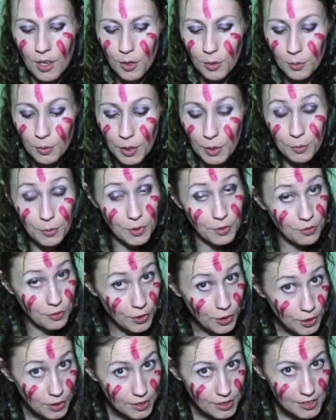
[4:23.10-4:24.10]
When
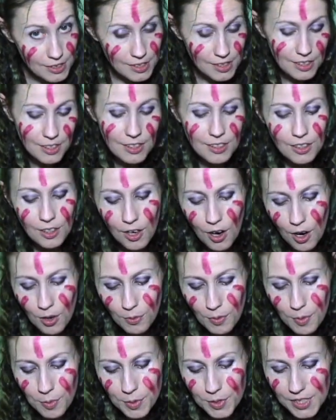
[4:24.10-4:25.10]
reversed, the card
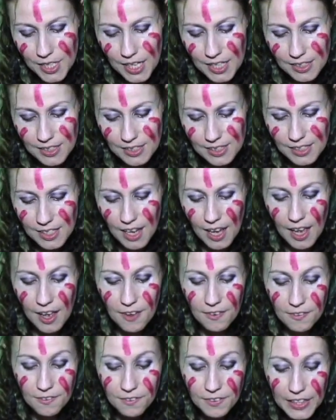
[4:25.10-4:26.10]
represents
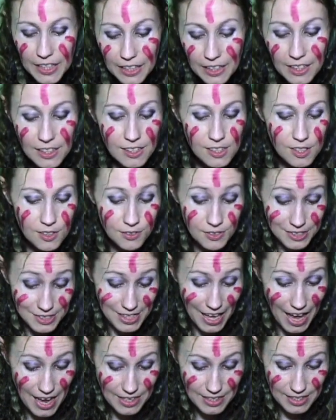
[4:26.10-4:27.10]
feelings of
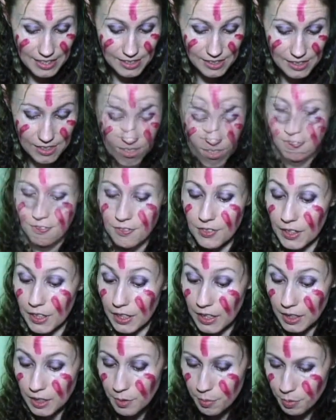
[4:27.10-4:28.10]
sadness,
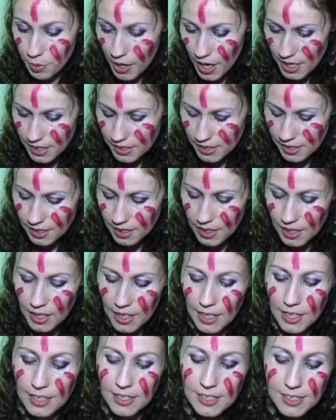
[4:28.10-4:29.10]
feeling depressed,
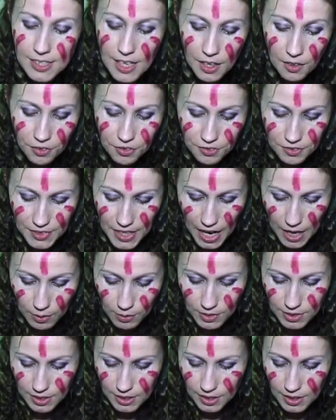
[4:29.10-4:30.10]

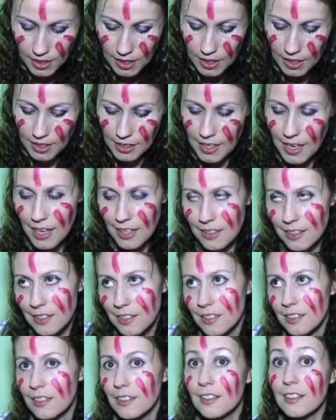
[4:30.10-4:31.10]
self-doubt,
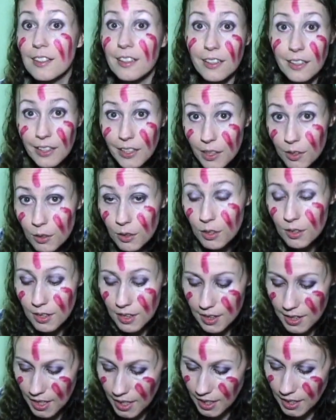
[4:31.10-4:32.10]
yet clearer
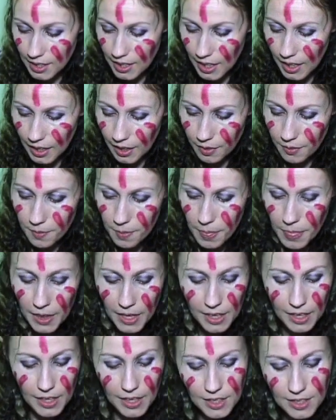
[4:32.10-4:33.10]
thinking,
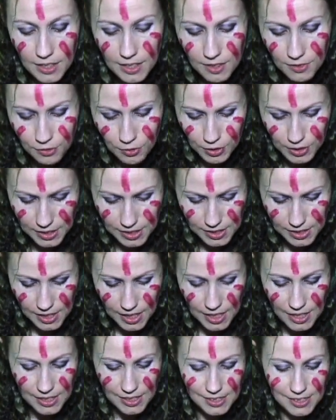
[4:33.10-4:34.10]
indifference,
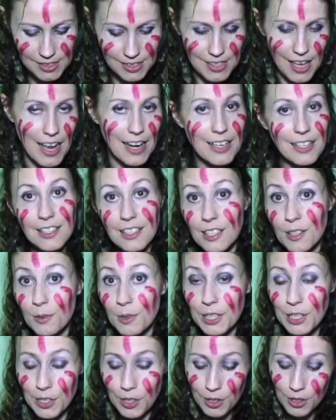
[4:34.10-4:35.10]
sanity
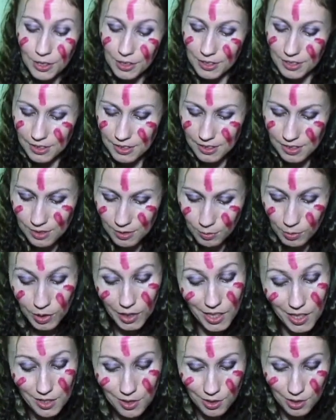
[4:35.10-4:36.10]
returns. Well,
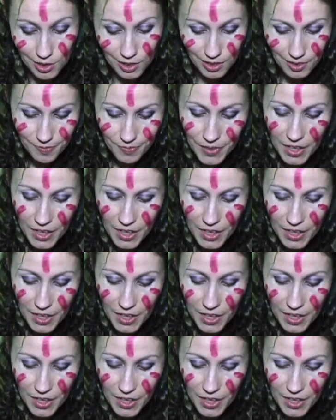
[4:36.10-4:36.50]
that's good.